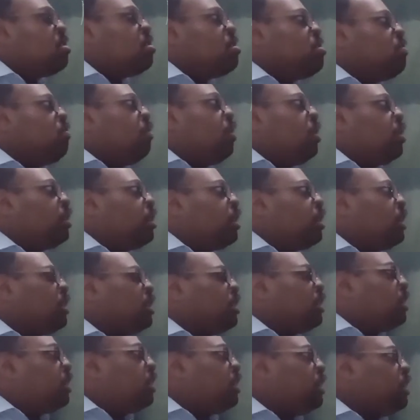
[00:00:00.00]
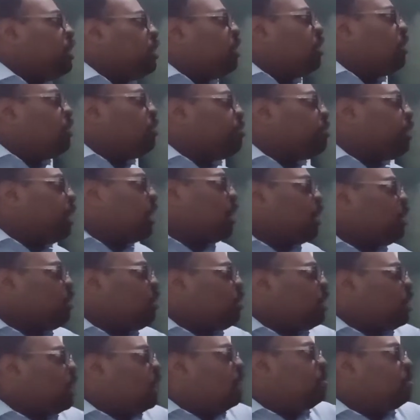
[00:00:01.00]
what are the
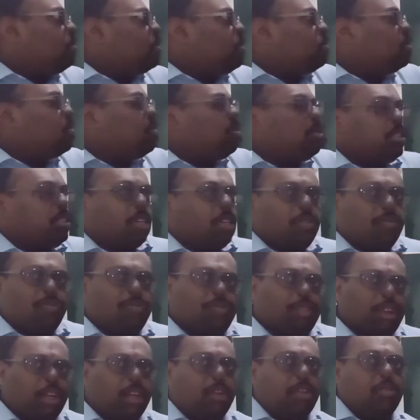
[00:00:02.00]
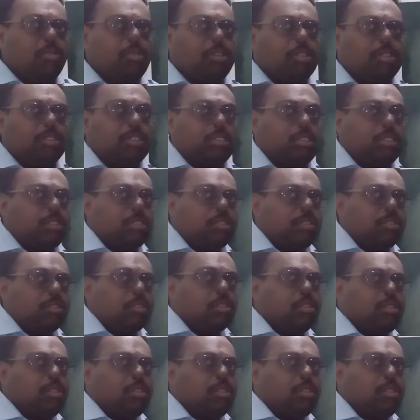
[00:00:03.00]
microorganisms which are friend to us,